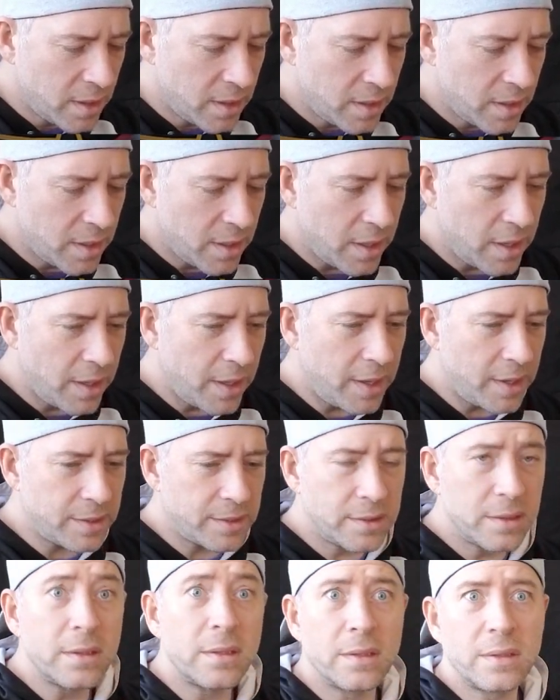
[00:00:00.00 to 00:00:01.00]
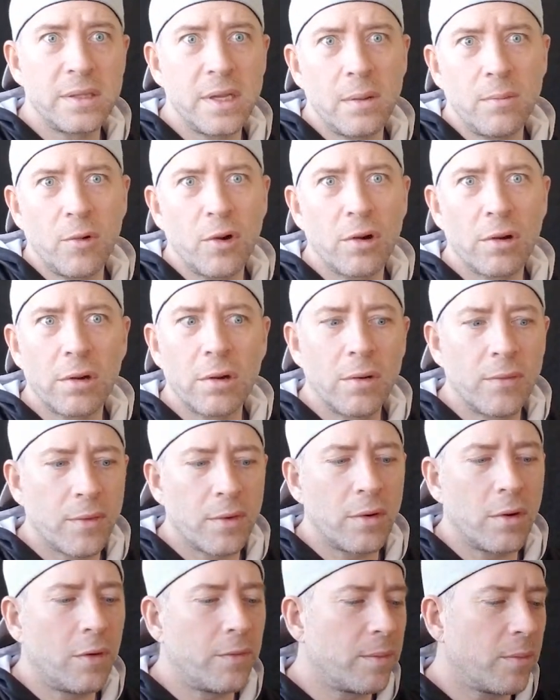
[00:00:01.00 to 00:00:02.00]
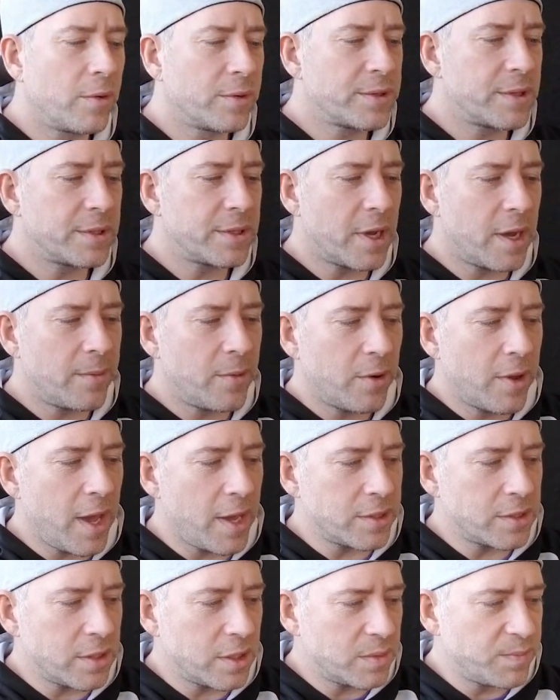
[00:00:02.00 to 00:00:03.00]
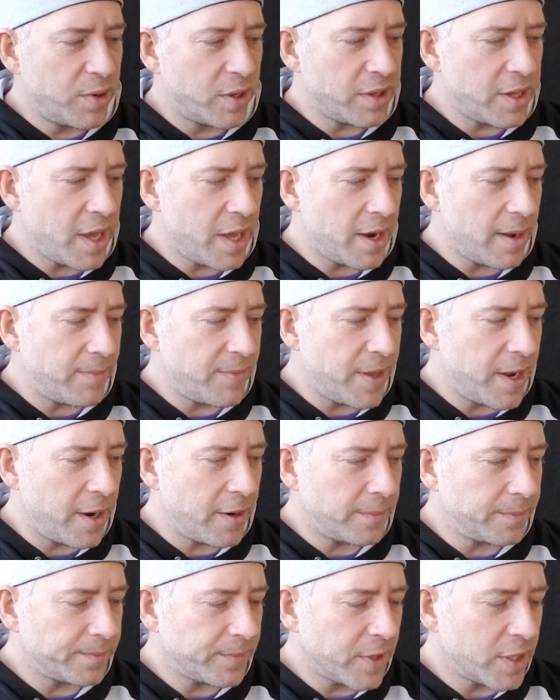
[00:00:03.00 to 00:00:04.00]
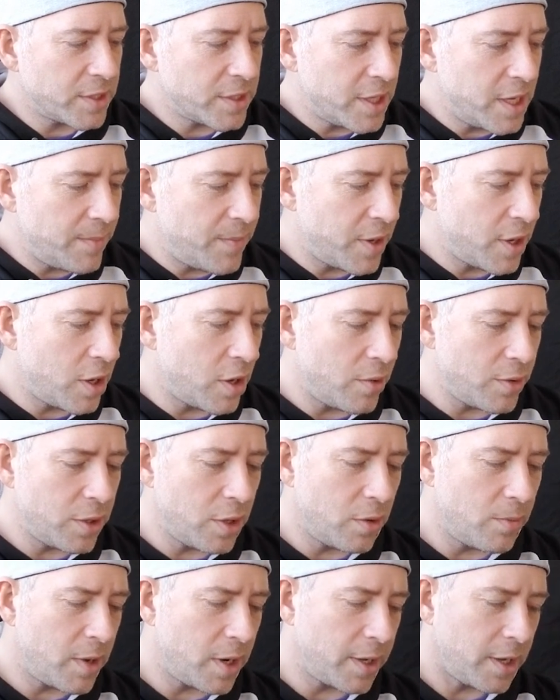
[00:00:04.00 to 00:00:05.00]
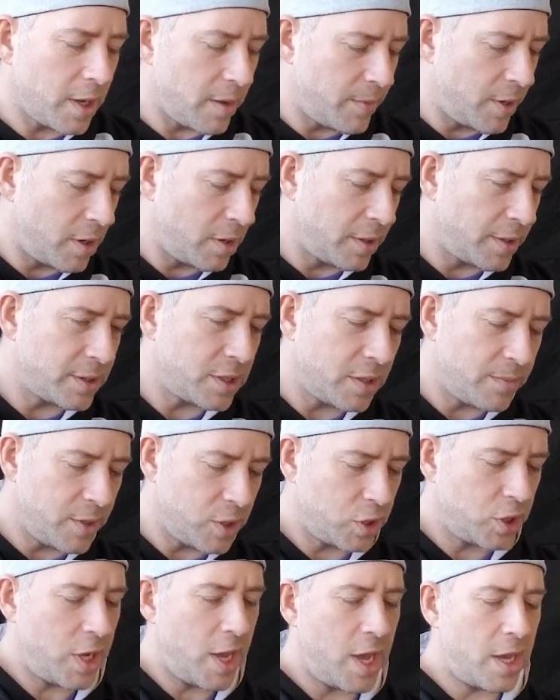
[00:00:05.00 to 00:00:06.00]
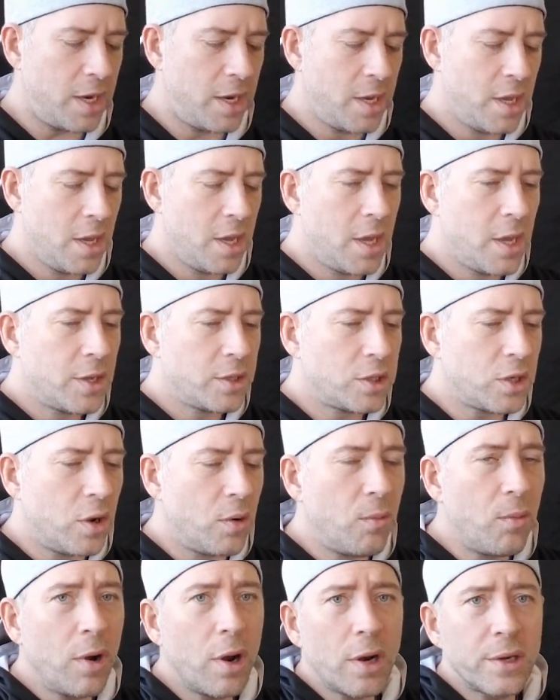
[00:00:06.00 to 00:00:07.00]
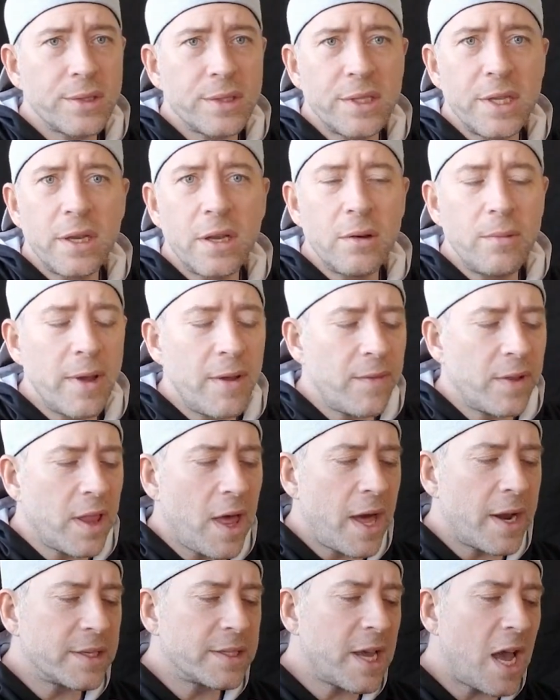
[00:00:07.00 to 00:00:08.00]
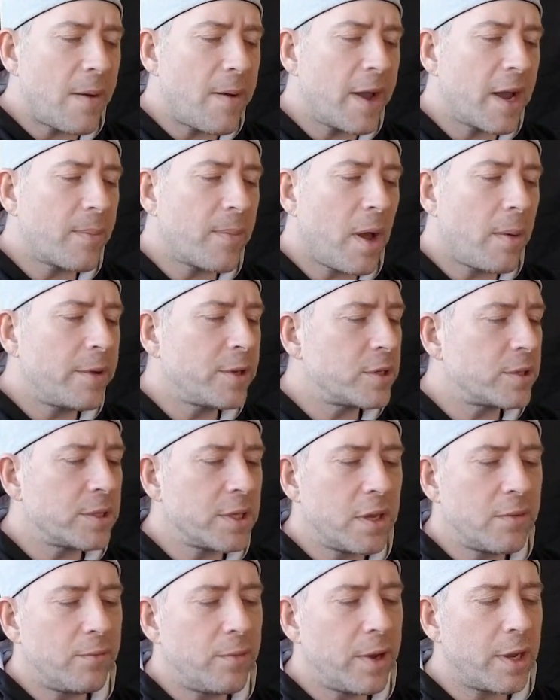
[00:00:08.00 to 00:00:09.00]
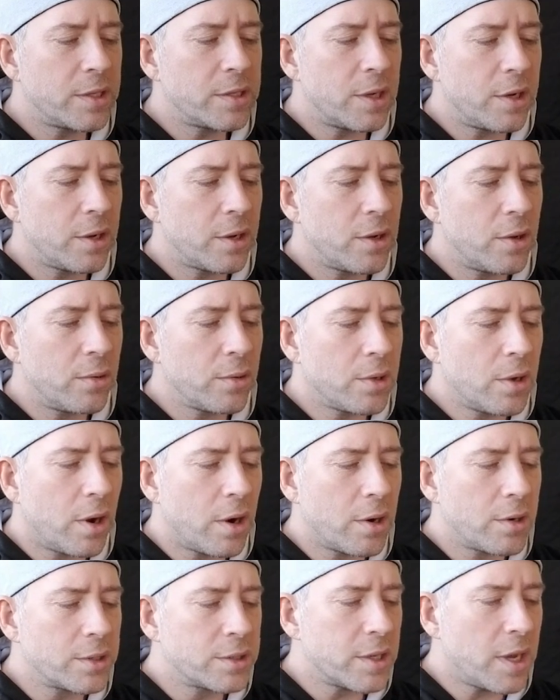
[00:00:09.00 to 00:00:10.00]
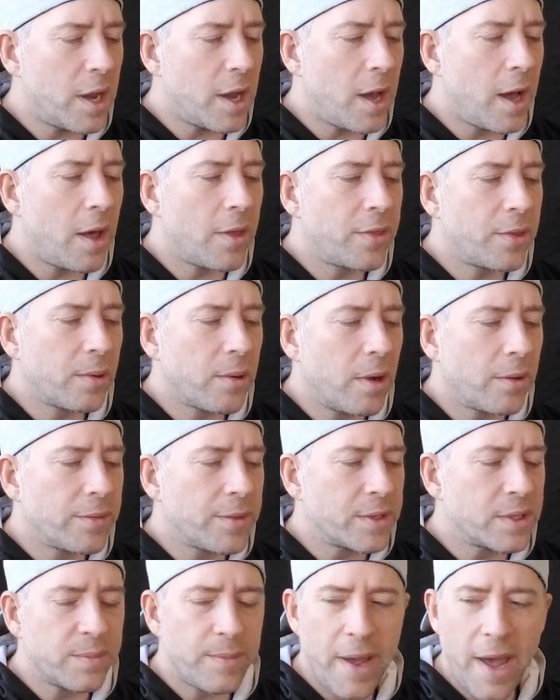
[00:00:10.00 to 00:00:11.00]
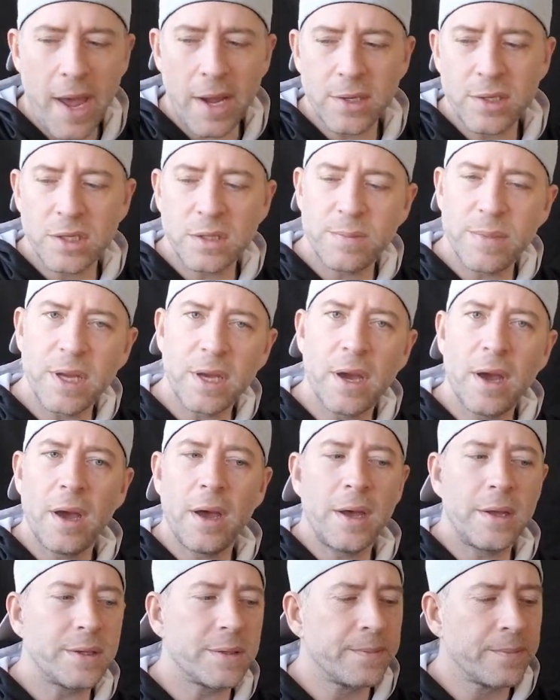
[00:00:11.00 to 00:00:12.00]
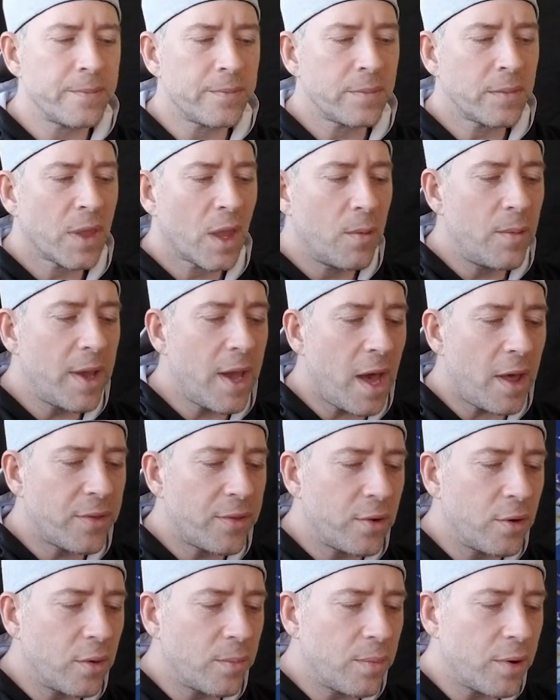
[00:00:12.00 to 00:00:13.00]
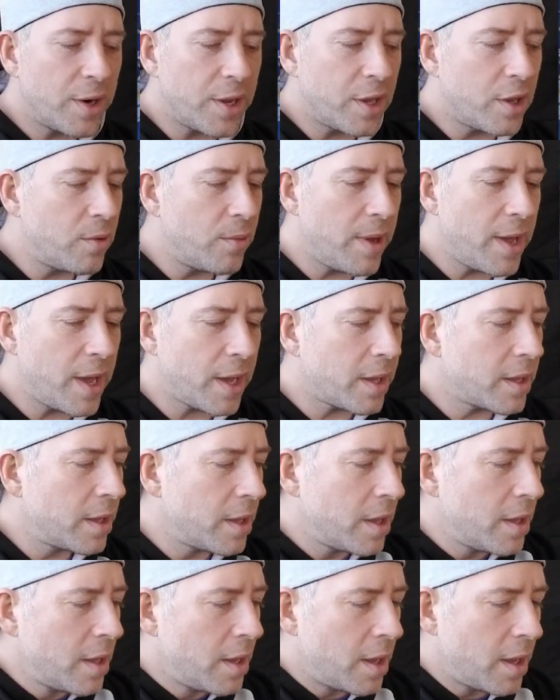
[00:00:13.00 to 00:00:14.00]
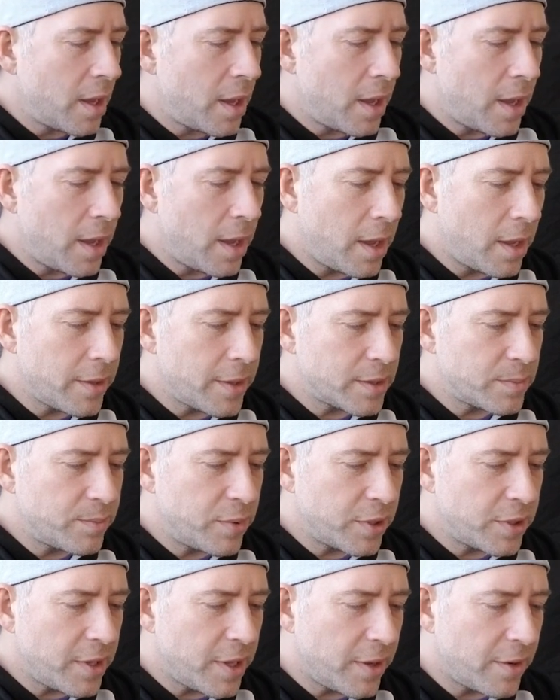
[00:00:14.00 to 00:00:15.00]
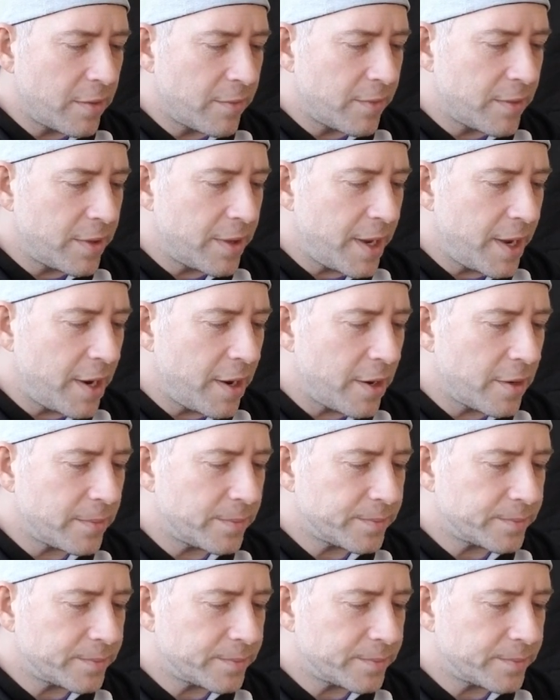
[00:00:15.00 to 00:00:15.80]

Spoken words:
and it's the same word over and over most of the time. Okay, so let's put that up there. Let's keep it going. You don't want to come here and listen to me chat. So we have a lot of time. I could probably just give away a ton of code cards throughout this pack just because we got through it pretty quick. Let's put that over there.